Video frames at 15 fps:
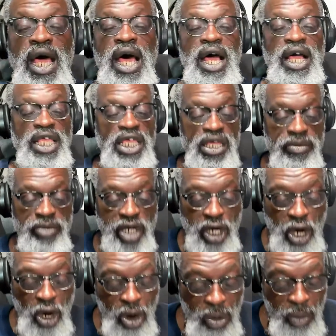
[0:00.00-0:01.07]
Hakeem
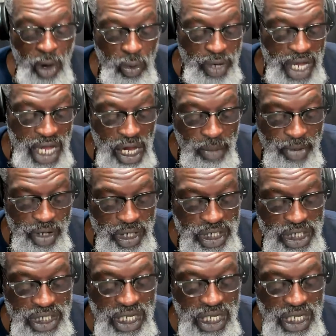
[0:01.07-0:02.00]
Nkomo. We got Alberta T.